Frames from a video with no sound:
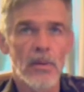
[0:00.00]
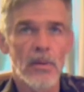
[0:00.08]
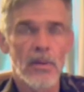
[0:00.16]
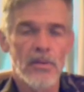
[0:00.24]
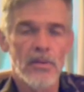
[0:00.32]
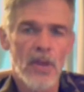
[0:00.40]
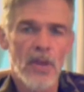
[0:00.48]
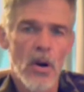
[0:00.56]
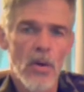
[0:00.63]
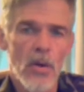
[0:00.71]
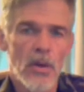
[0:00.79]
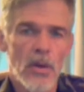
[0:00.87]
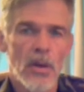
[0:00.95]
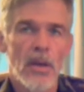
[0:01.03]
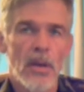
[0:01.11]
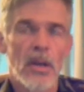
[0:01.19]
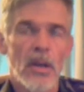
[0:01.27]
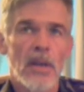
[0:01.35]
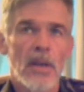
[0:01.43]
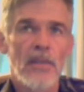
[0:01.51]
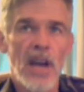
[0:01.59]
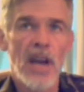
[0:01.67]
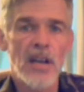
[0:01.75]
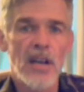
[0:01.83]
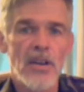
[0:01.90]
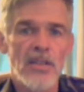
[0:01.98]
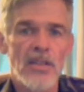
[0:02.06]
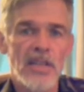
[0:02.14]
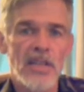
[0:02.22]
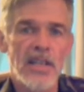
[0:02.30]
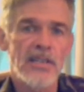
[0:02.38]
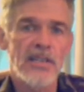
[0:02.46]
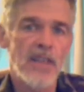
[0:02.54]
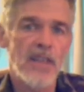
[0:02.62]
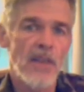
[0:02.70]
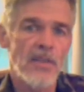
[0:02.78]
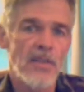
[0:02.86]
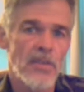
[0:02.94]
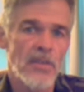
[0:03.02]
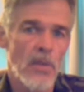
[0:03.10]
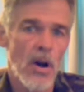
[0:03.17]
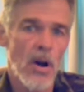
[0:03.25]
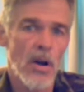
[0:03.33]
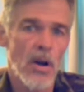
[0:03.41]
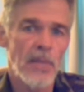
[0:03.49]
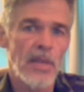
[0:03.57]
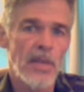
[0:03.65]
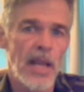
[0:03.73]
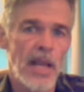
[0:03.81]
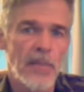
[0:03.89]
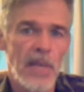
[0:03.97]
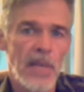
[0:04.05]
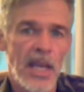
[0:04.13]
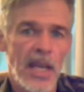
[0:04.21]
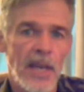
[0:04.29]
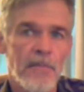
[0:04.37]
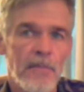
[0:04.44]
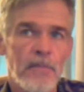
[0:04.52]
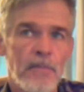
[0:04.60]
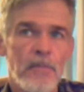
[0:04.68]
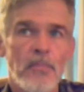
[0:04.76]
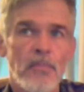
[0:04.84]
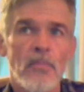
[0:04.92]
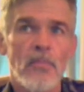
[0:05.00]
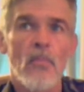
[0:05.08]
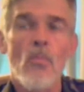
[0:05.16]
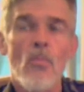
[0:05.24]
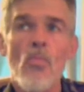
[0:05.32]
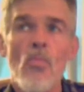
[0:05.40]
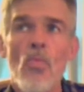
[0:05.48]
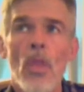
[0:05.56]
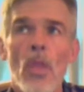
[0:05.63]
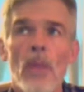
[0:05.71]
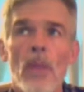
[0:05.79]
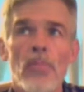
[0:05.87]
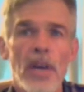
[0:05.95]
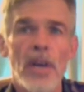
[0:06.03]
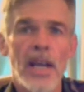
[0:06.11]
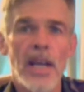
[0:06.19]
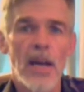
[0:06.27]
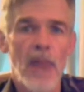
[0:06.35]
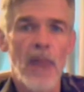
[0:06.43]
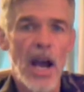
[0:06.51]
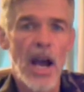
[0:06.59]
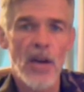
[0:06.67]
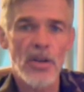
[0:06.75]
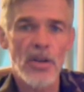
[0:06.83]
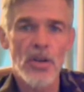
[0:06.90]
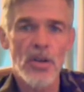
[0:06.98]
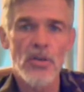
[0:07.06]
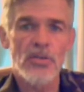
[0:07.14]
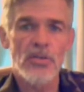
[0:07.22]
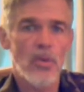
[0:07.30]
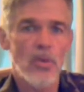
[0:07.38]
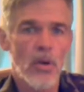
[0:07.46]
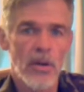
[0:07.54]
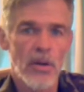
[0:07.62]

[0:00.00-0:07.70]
So fiat currency in itself isn't wrong. It'd be like me printing up IOUs or